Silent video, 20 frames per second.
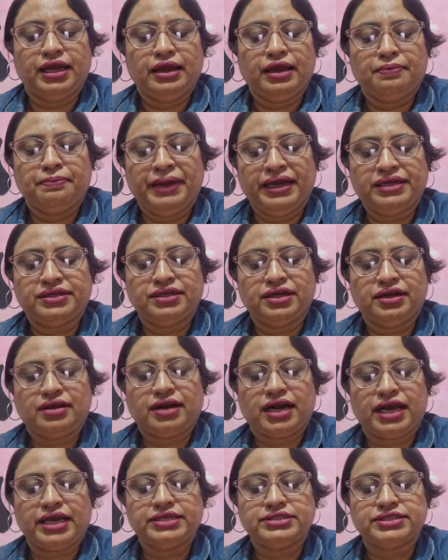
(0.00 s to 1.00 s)
battle
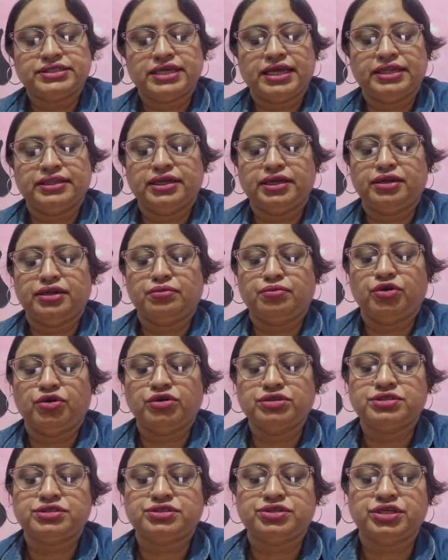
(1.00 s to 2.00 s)
cries, and the
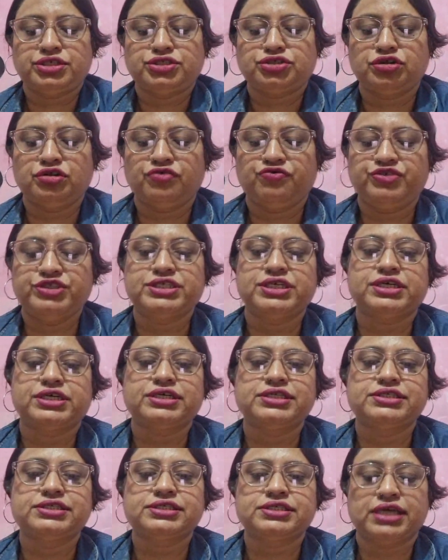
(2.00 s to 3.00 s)
demonstration of
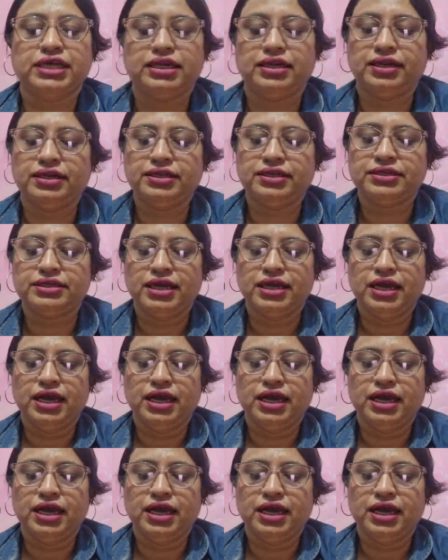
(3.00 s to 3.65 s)
physical skills